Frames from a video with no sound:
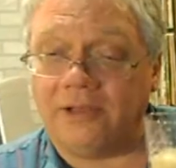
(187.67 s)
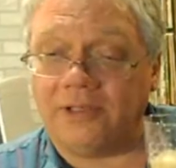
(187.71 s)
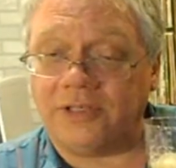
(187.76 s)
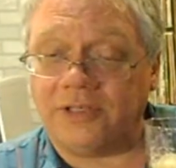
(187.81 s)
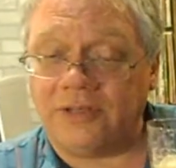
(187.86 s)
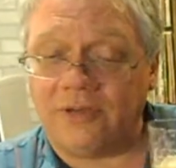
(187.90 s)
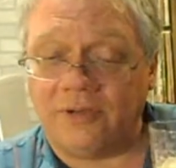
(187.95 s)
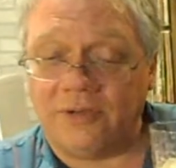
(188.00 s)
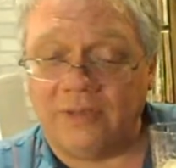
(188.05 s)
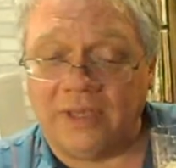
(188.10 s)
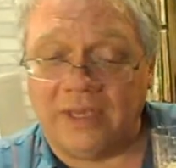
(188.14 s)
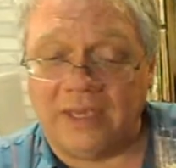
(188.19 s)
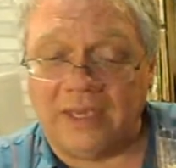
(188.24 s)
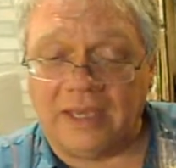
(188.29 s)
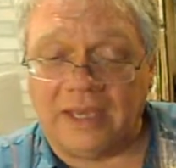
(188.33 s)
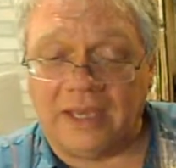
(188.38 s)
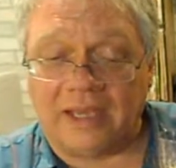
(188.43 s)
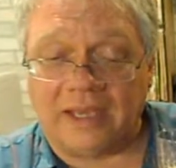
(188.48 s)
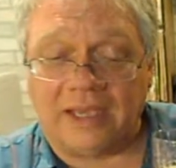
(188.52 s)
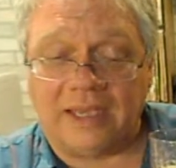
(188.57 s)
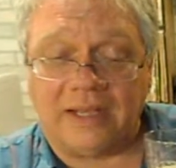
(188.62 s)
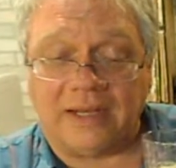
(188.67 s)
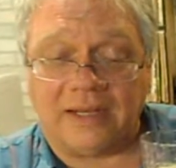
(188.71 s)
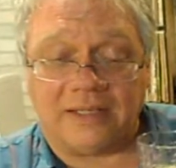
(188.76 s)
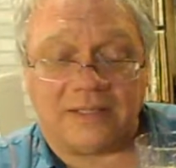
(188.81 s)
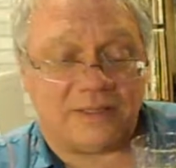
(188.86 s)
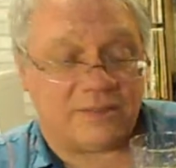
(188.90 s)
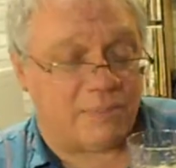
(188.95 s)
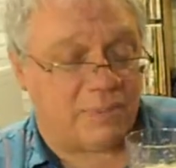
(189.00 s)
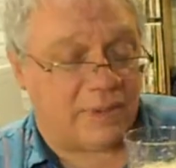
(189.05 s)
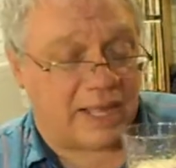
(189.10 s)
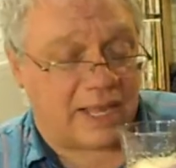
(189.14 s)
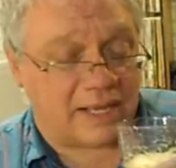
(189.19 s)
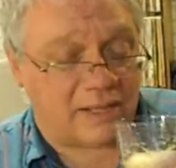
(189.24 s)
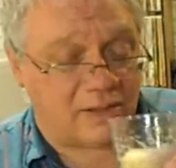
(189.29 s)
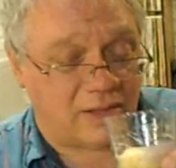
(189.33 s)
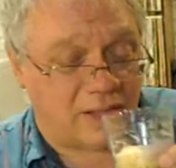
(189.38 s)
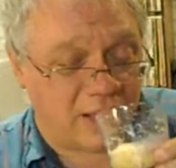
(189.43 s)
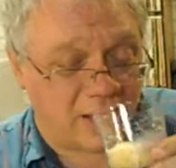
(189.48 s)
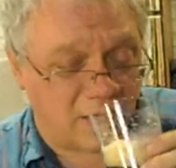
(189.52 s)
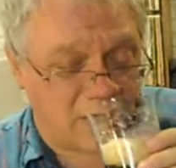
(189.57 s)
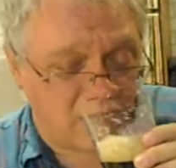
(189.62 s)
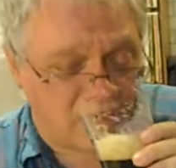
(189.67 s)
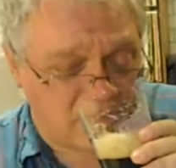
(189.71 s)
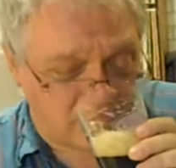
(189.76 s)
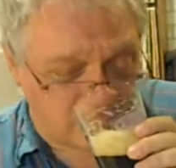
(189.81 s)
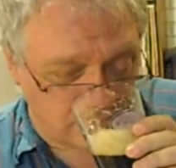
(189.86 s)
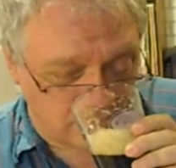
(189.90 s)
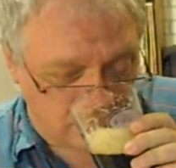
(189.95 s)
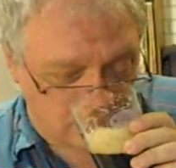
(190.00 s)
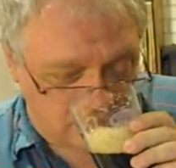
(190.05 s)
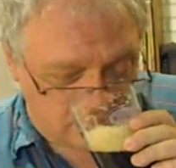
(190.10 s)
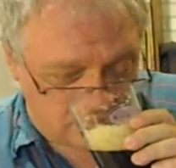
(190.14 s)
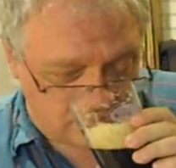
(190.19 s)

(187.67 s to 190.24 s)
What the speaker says: Here's to the Guinness Black Lager.